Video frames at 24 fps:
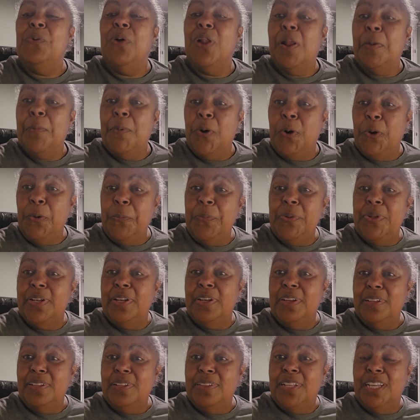Well, I'm
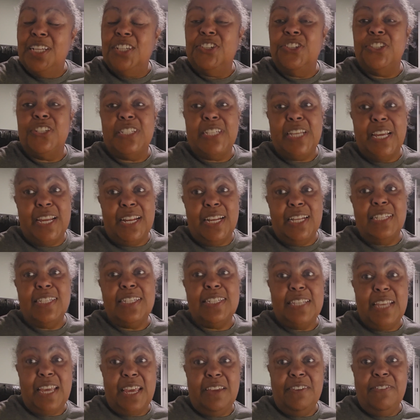hoping that you're staying
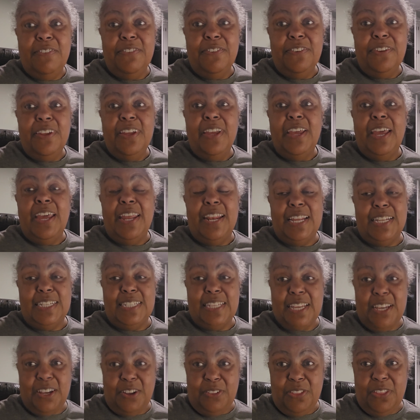as safe and
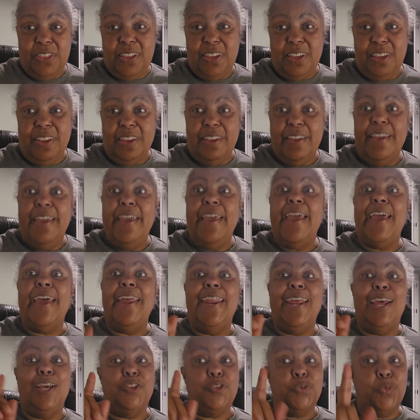as healthy
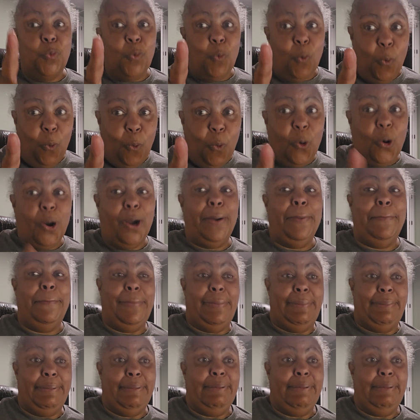and as warm